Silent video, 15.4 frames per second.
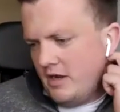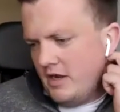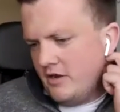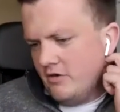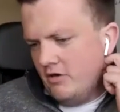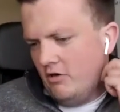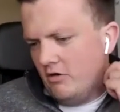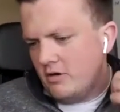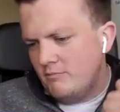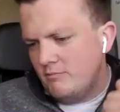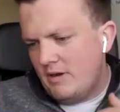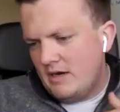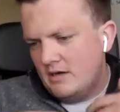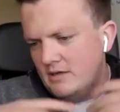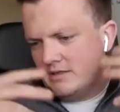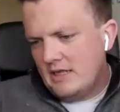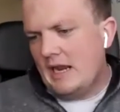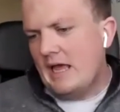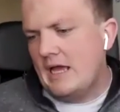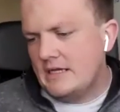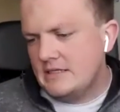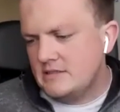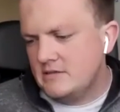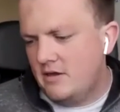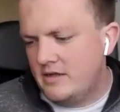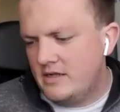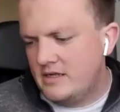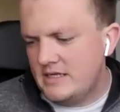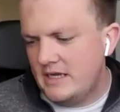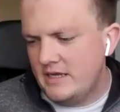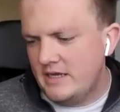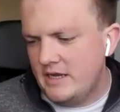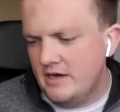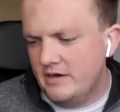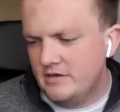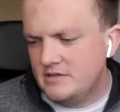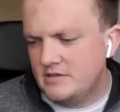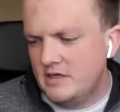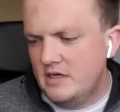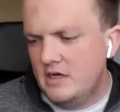and you're looking back on the last 9 to 10 years.